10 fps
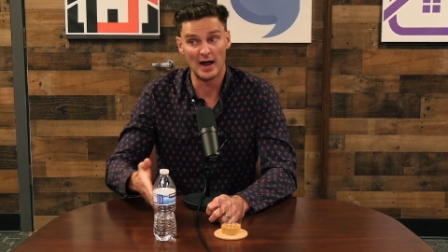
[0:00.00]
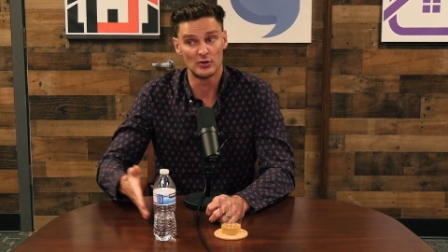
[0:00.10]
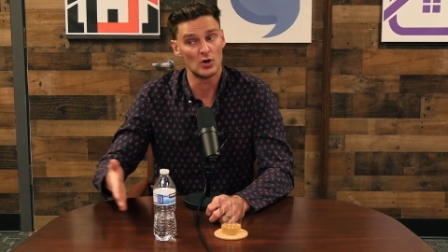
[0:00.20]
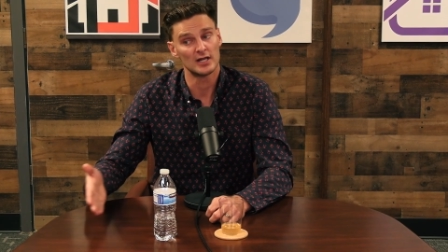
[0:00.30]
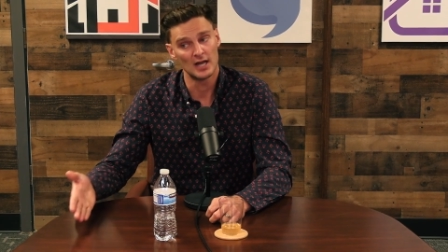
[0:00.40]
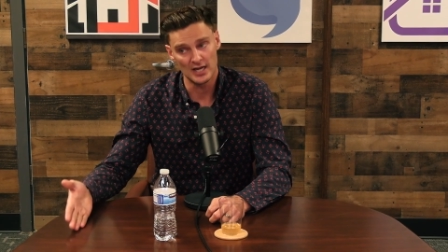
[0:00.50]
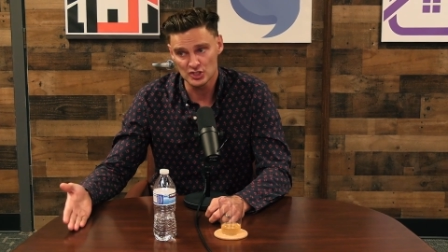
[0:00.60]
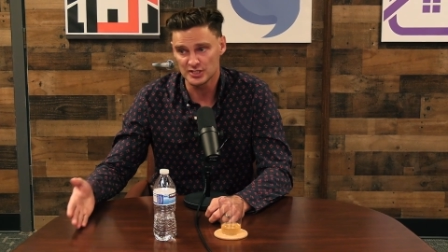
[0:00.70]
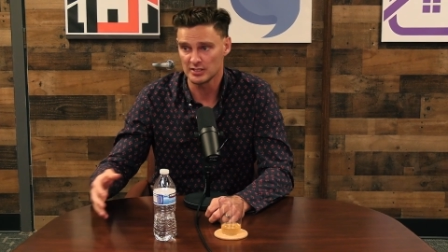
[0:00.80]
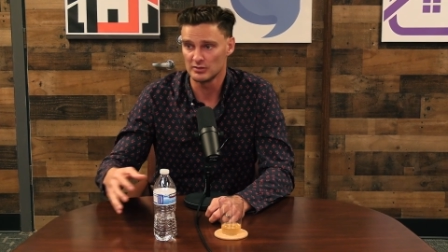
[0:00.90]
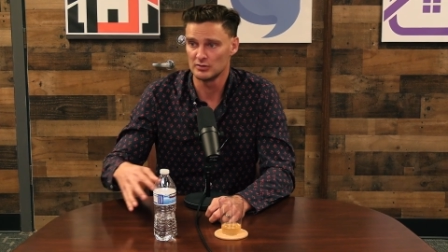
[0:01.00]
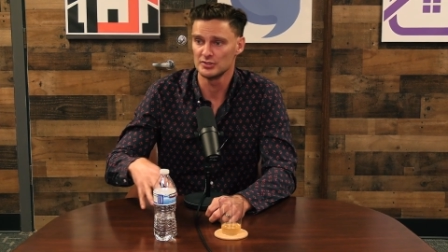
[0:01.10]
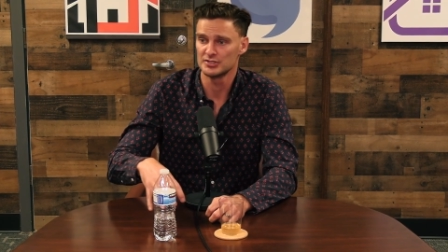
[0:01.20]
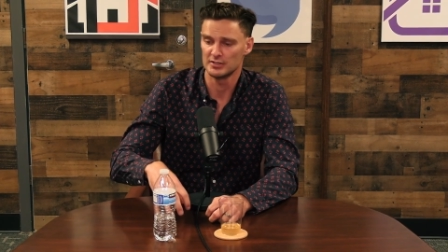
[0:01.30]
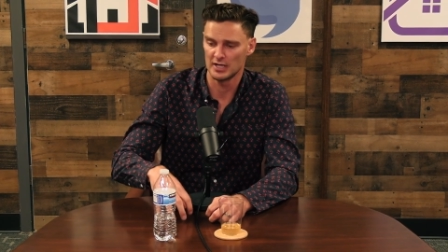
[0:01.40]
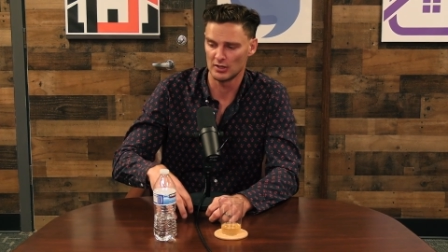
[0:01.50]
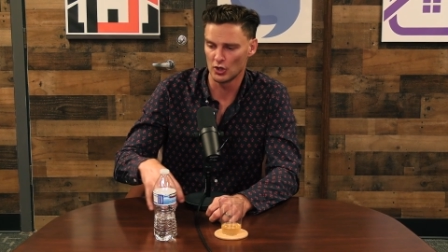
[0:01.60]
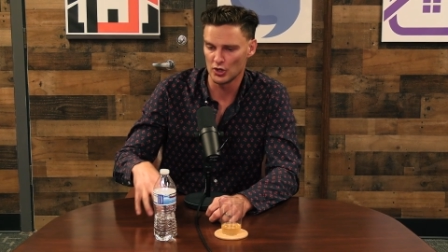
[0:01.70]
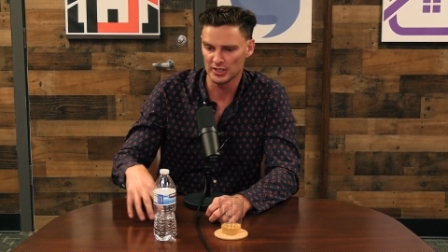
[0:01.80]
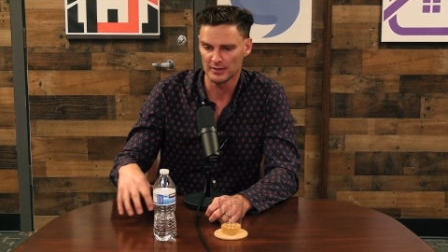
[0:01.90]
underwriting larger deals and, and
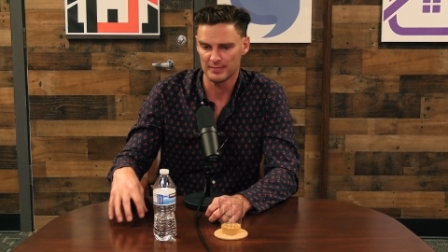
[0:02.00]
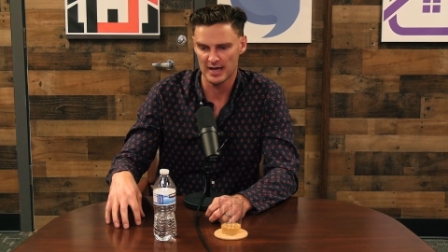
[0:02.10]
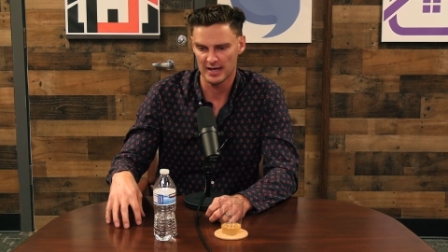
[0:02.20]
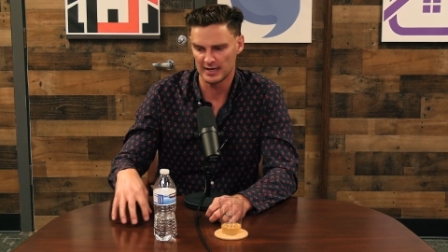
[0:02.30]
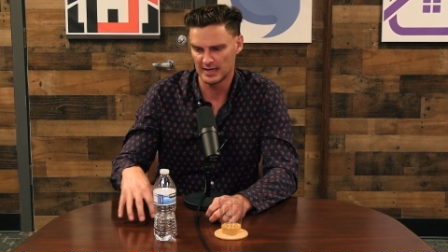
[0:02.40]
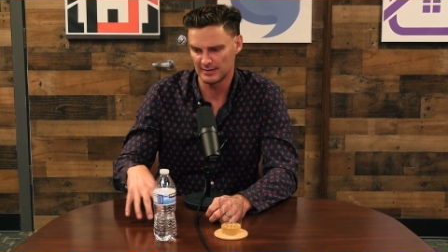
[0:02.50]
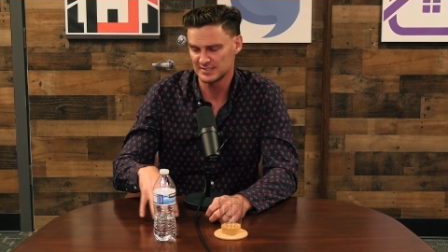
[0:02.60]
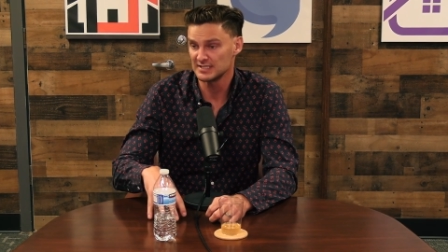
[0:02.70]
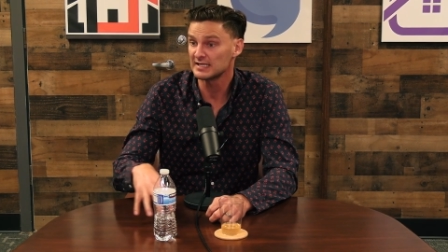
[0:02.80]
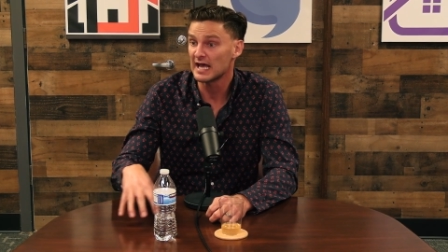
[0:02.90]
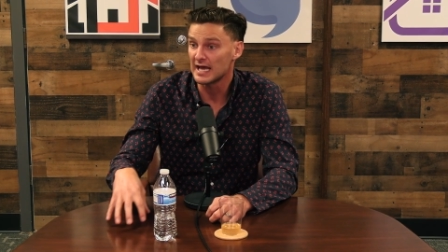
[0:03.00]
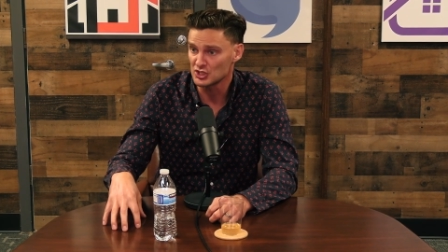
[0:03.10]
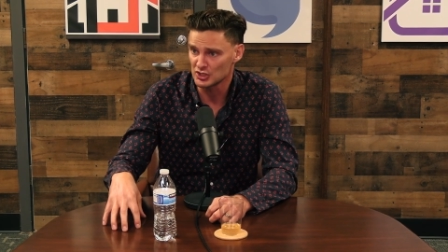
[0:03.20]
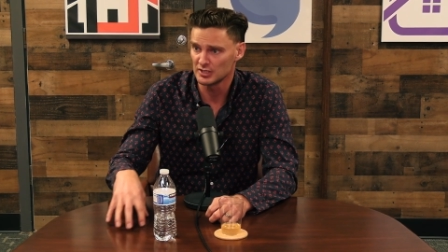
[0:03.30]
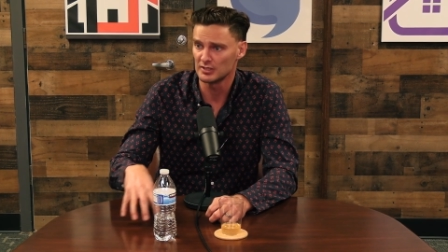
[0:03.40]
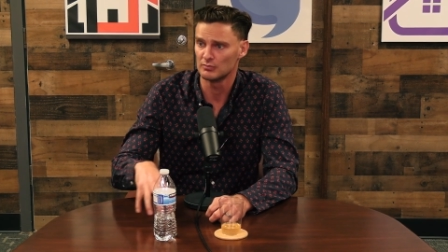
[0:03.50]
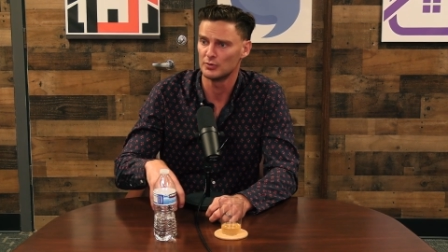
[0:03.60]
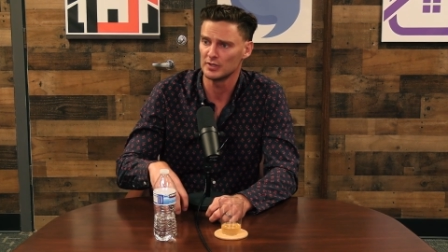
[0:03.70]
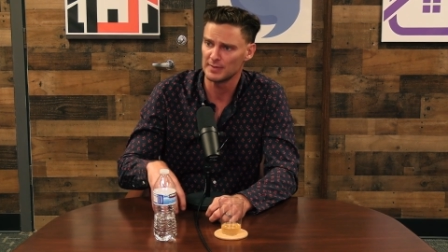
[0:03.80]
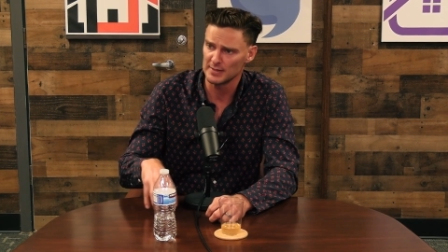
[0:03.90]
learning about um, syndication and
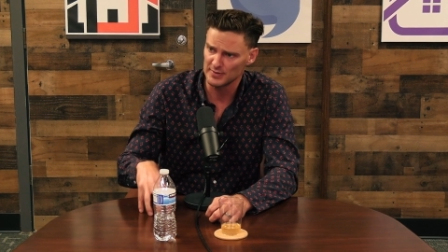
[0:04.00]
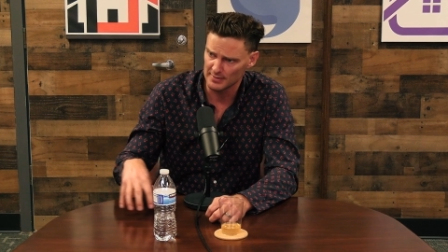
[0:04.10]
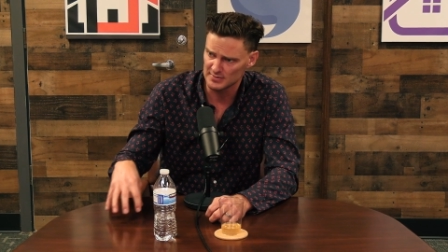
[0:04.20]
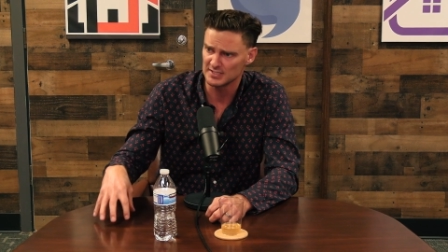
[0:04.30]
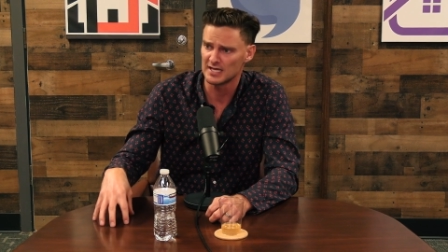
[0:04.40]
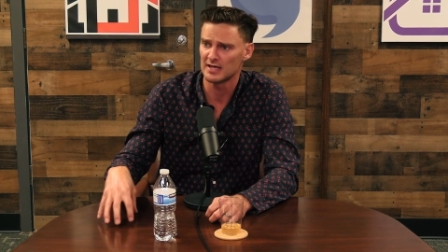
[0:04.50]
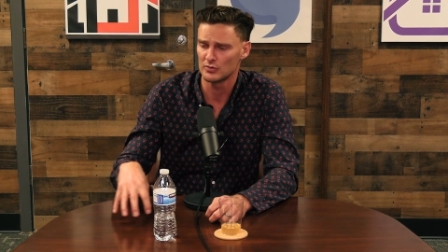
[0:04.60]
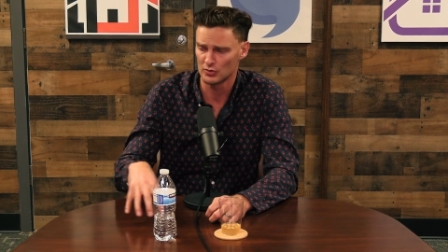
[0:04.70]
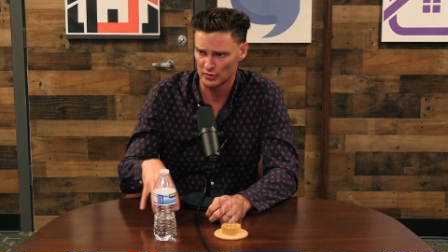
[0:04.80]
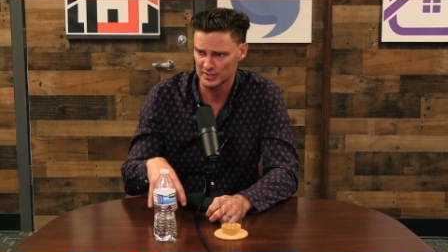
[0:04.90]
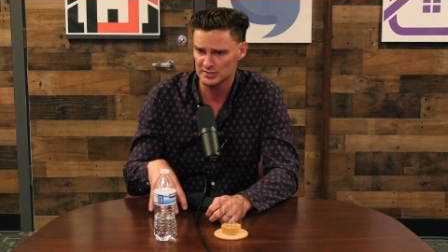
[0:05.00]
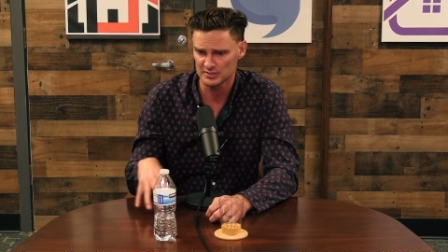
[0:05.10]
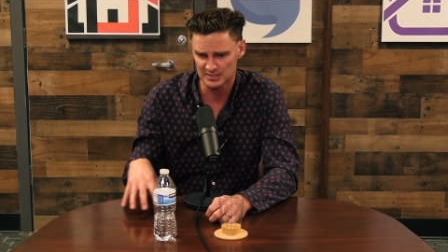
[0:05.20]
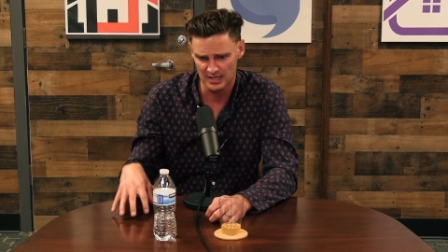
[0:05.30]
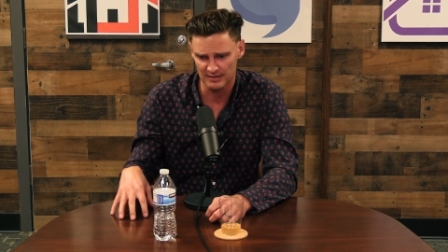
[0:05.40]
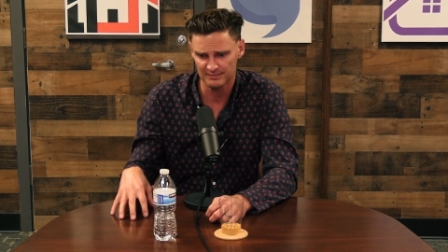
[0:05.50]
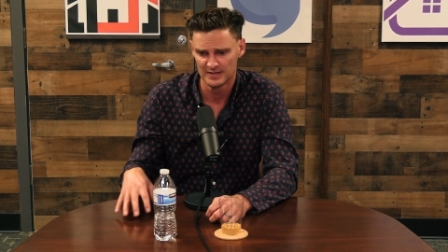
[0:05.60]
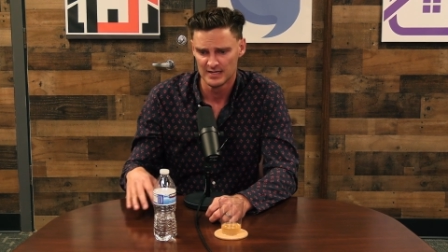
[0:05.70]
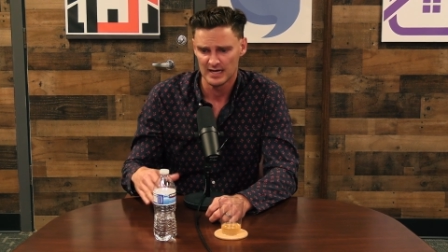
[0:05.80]
putting P P Ms together and all that sort of stuff,